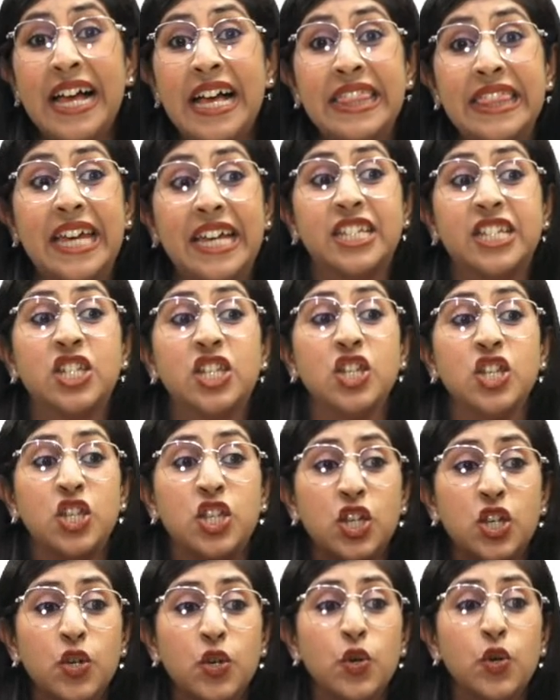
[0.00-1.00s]
that
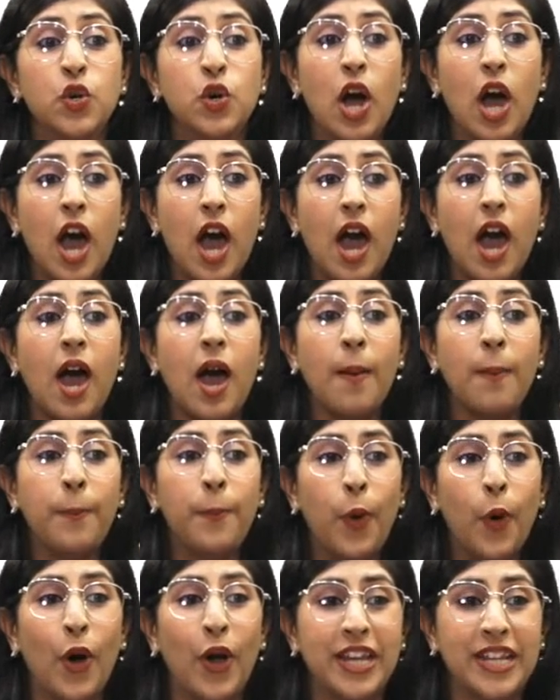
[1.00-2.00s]
you are
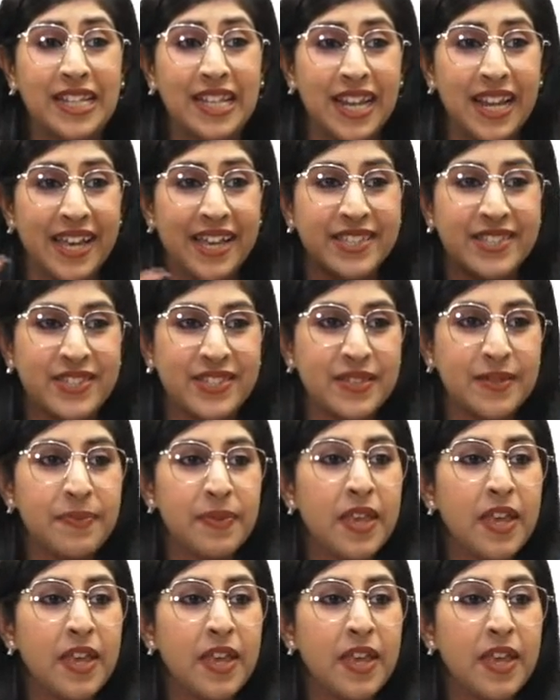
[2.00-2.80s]
pointless.